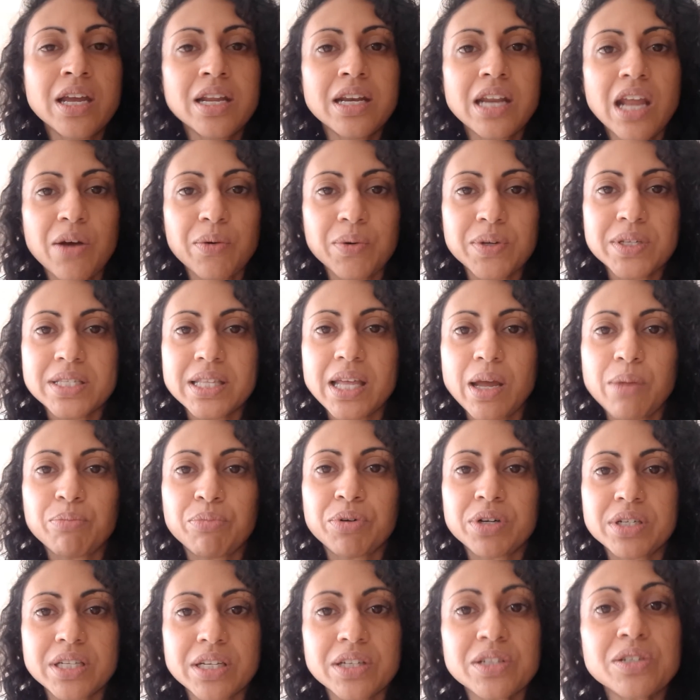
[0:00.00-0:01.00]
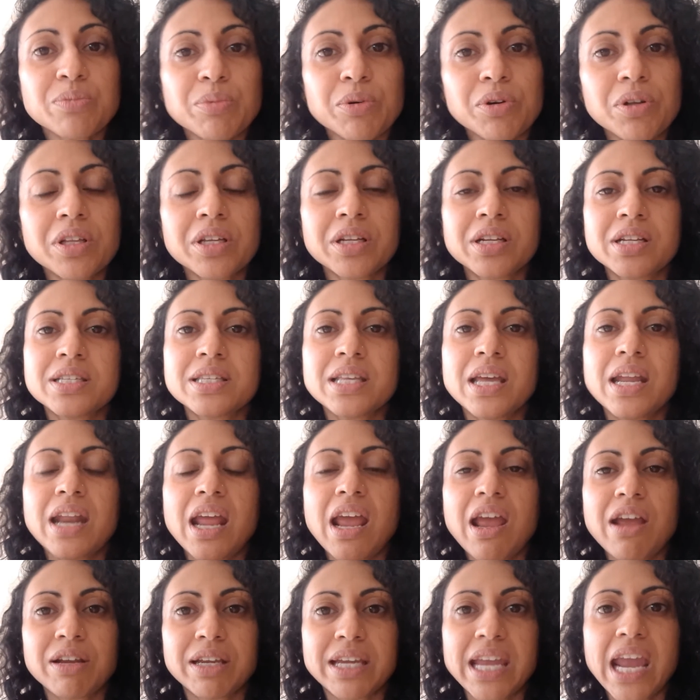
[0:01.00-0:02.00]
Now, is that predictable and is
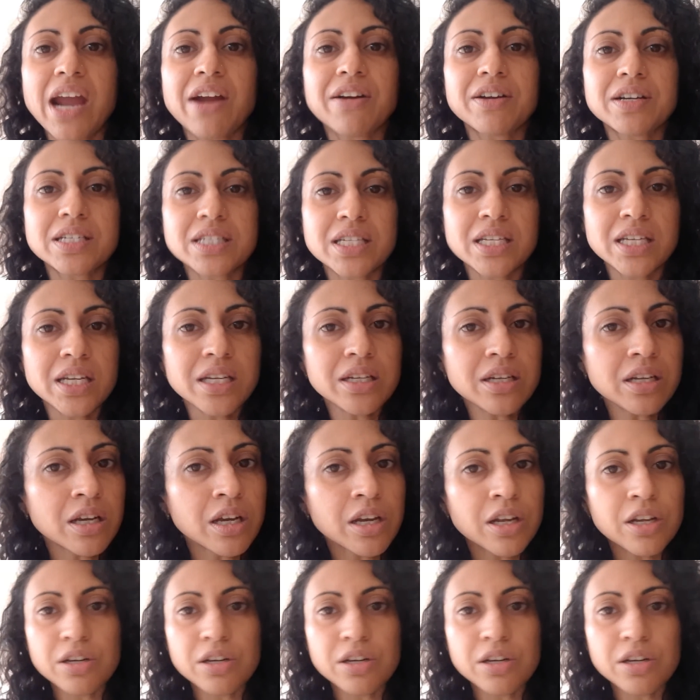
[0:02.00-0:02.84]
that guaranteed?